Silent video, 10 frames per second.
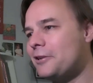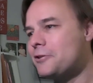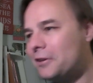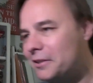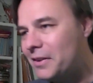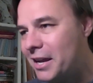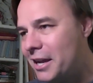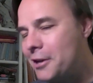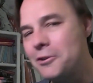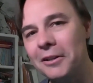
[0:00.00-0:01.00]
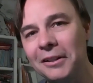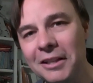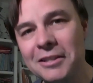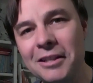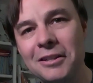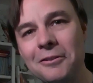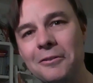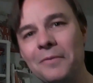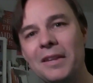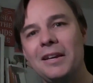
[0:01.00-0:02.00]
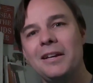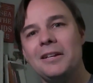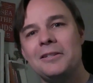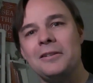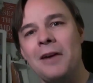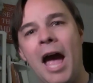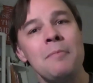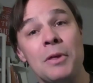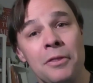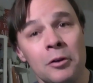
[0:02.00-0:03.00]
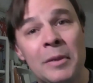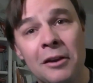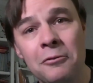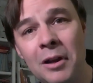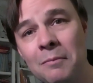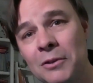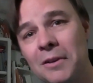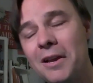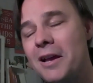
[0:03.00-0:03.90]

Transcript: He shouldn't listen to hypothermia dreams.